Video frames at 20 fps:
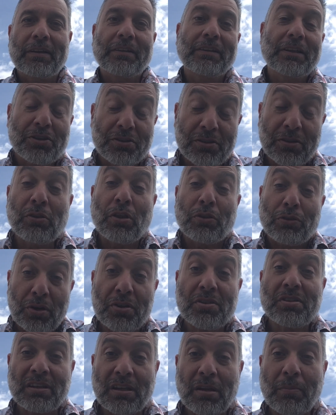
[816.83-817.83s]
The 3
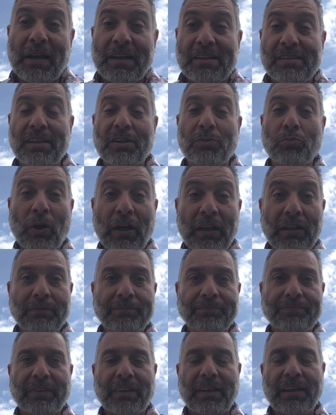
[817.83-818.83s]
centre backs did well,
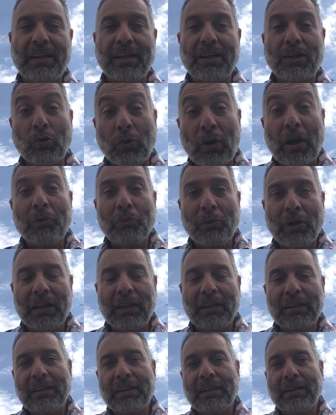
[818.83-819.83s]
quite
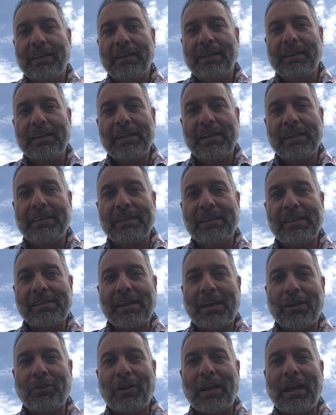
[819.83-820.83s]
well in the
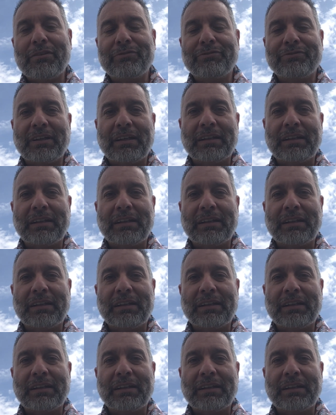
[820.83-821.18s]
second half,